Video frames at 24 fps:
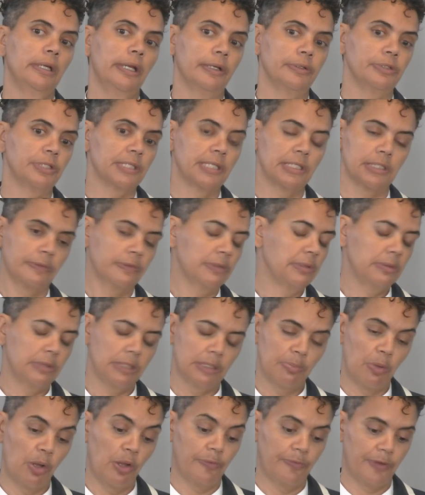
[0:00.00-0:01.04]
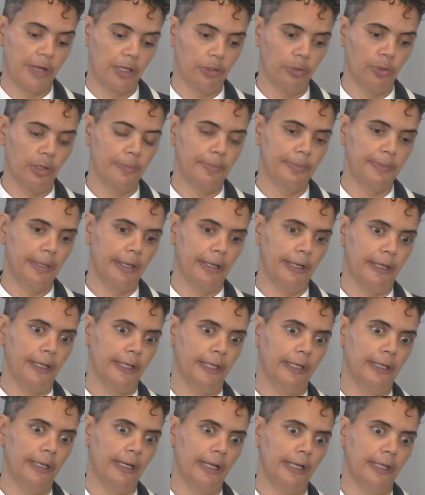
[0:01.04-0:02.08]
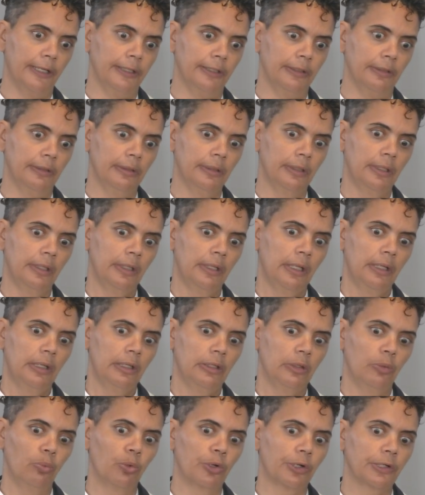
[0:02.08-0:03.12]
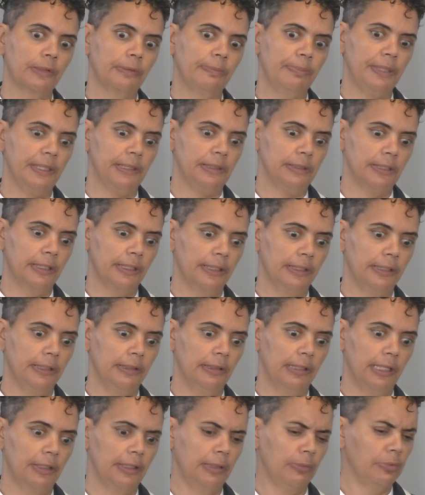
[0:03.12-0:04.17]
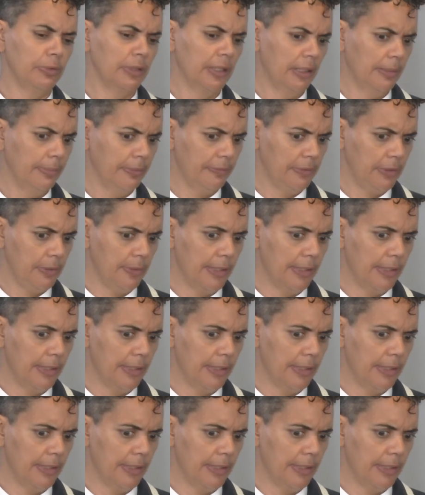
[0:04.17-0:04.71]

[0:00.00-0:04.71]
uh, just as a small follow-up, uh, on the work being done, I think with the help of the